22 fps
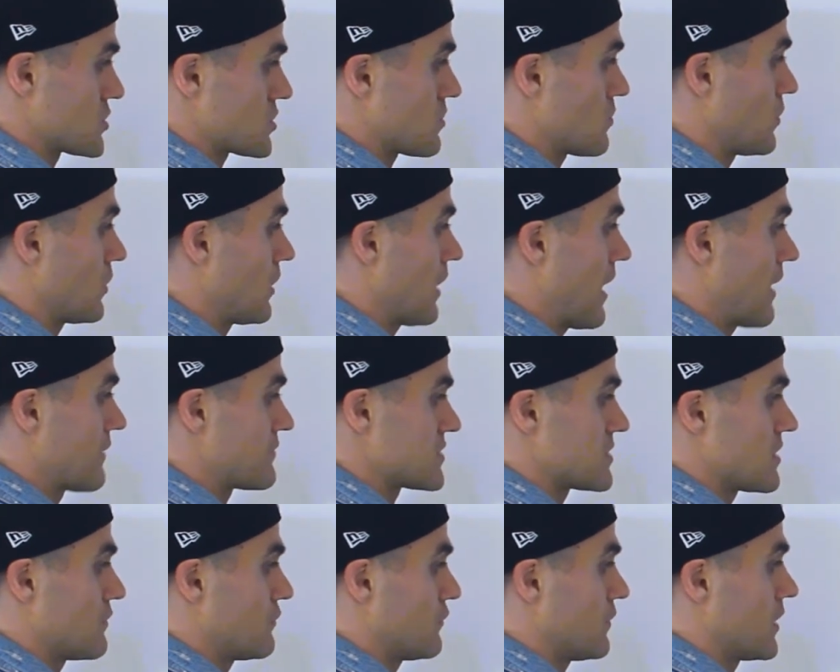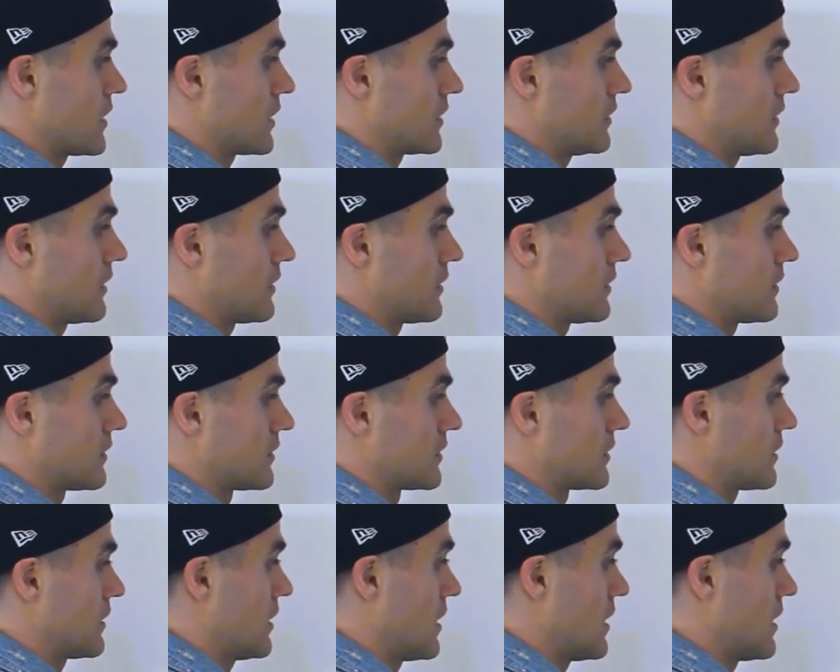So we'll have stuff like, like
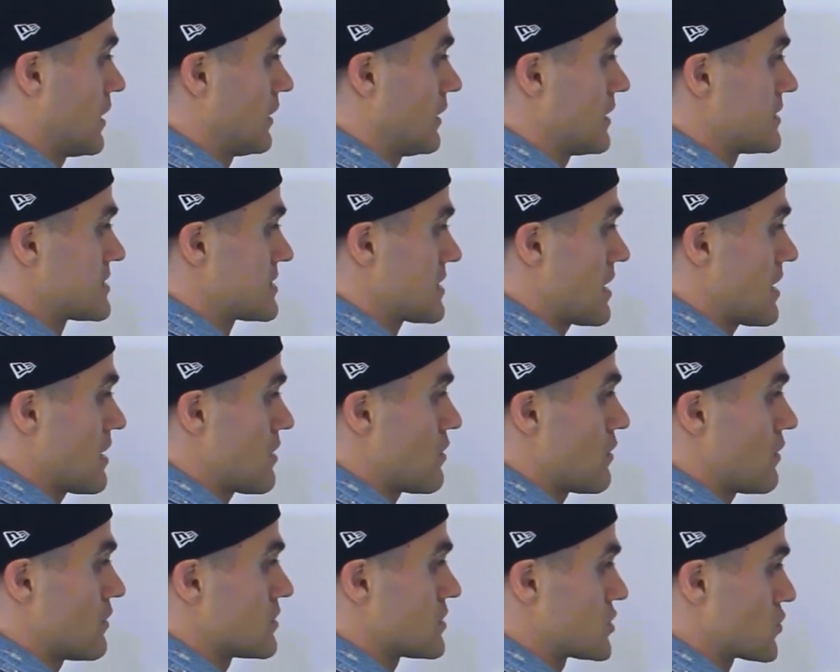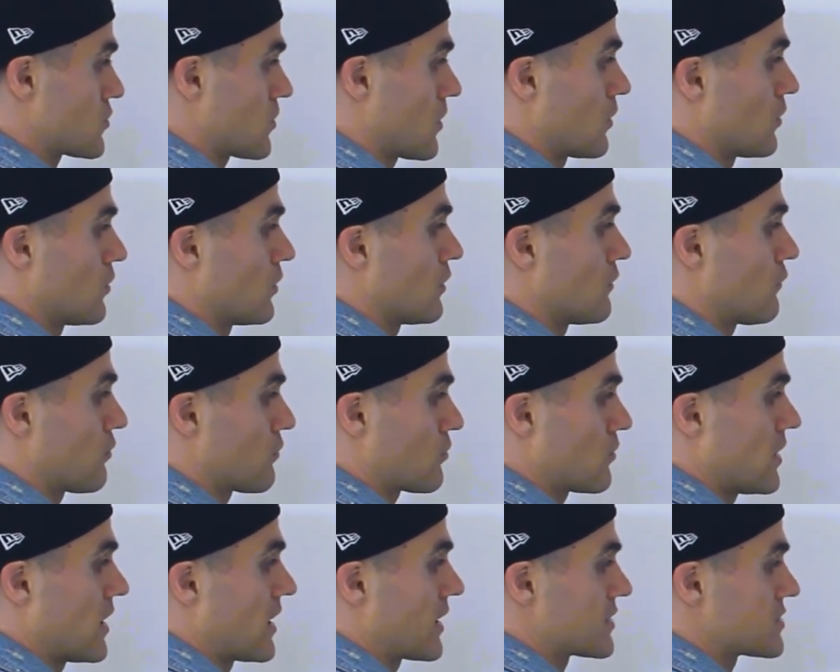uh, let's say, the square root of
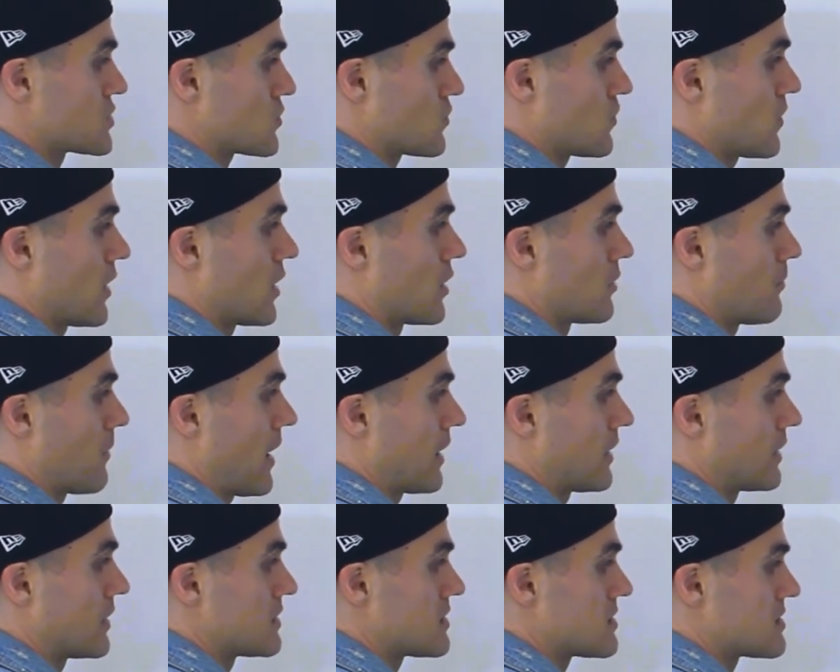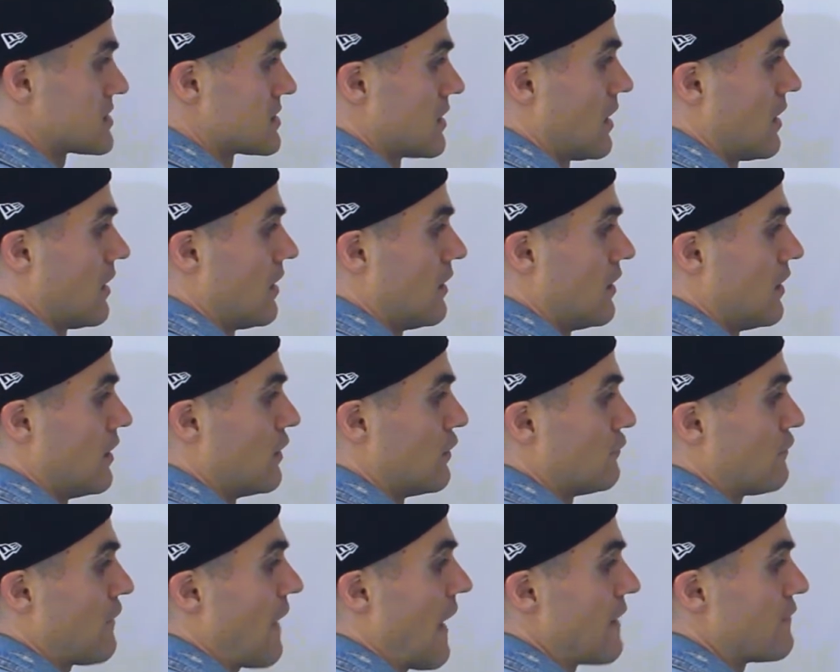3x squared minus
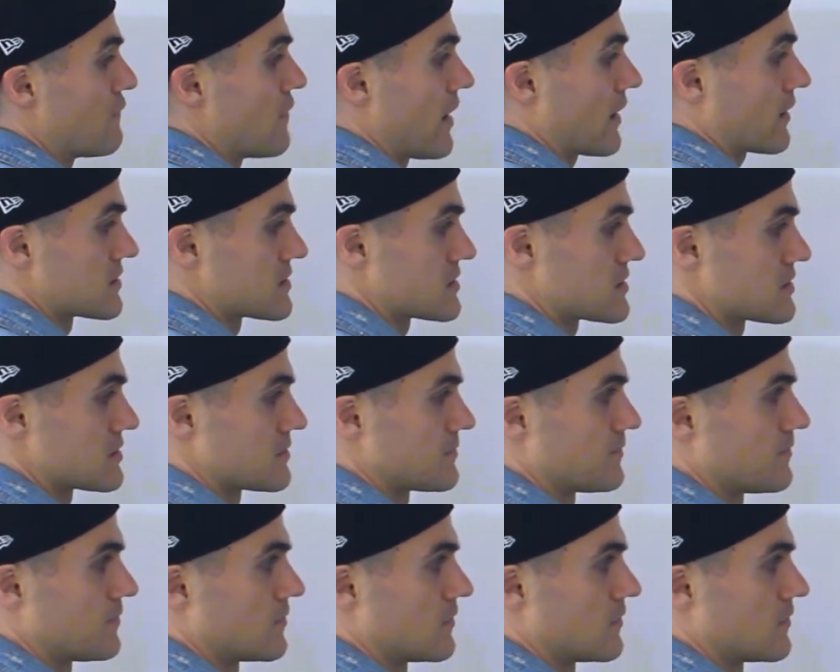5x.